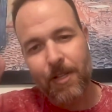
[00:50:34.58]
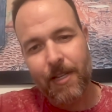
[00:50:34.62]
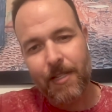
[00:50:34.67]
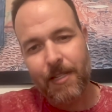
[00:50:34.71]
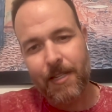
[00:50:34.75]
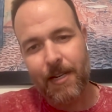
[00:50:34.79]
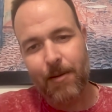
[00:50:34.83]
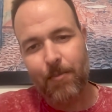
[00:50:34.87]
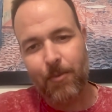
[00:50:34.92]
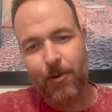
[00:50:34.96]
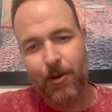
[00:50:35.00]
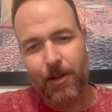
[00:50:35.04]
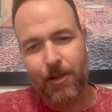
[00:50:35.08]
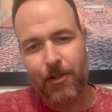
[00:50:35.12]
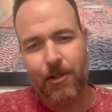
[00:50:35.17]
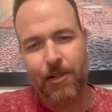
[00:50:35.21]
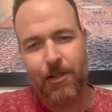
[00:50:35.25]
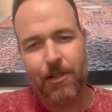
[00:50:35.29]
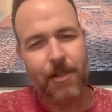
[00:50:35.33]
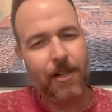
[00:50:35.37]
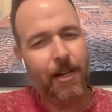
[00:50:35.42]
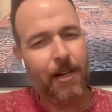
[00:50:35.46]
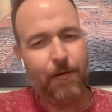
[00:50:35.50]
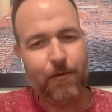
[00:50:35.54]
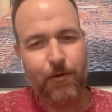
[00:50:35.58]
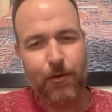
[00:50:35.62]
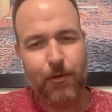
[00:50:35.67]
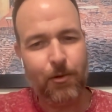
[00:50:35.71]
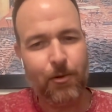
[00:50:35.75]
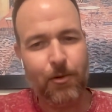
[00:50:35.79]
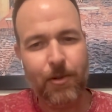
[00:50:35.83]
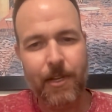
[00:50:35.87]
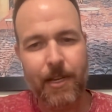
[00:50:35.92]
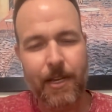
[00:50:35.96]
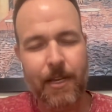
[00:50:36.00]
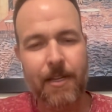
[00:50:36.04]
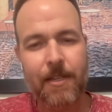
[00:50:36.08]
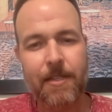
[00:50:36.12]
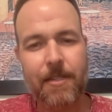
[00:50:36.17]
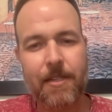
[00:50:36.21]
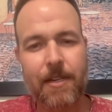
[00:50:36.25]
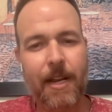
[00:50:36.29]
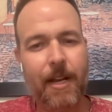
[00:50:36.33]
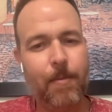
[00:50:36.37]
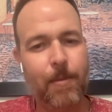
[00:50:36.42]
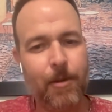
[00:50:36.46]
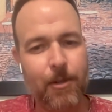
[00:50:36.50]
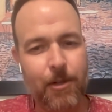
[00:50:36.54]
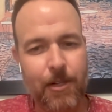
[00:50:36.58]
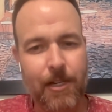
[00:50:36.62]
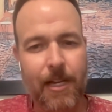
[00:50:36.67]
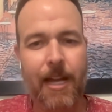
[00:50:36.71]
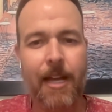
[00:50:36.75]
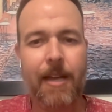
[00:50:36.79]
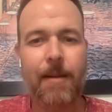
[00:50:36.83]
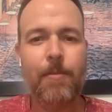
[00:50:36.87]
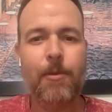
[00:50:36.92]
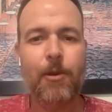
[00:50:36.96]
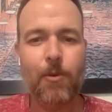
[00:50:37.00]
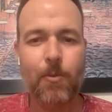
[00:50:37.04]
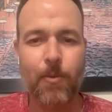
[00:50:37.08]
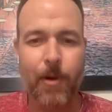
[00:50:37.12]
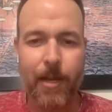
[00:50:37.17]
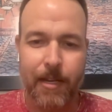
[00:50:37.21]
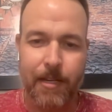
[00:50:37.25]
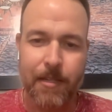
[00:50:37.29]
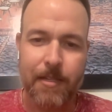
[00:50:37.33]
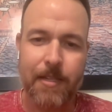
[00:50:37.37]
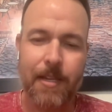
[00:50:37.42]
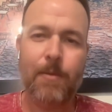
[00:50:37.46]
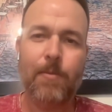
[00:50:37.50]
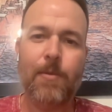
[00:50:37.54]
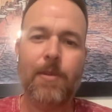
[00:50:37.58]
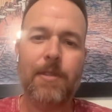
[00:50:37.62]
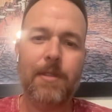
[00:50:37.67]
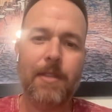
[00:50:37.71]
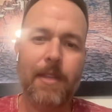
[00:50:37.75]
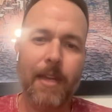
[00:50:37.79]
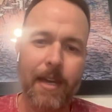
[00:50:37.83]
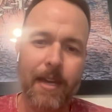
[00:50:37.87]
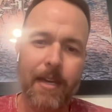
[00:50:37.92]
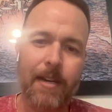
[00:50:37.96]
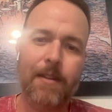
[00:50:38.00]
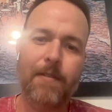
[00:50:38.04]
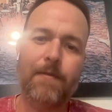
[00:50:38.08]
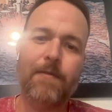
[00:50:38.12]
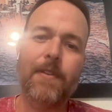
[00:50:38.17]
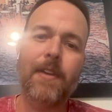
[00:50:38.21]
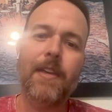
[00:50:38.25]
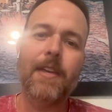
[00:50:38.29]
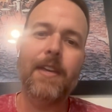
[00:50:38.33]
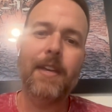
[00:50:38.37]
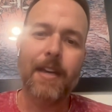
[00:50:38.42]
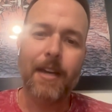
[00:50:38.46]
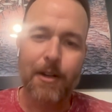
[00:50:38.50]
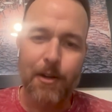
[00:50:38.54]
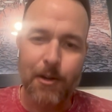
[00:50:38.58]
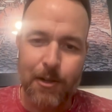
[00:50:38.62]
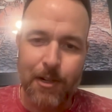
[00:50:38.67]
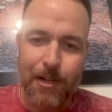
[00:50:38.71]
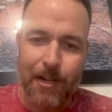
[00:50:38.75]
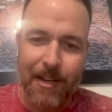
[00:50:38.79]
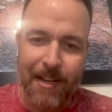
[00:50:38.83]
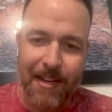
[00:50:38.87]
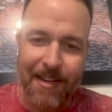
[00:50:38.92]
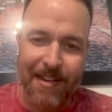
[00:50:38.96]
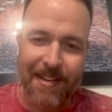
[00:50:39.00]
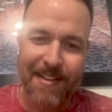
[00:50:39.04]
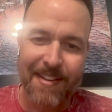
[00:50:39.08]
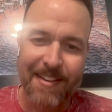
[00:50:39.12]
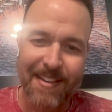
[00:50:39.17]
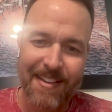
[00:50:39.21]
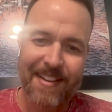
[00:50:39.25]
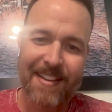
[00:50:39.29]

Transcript: how precious life truly is and how much time they're wasting with negative energy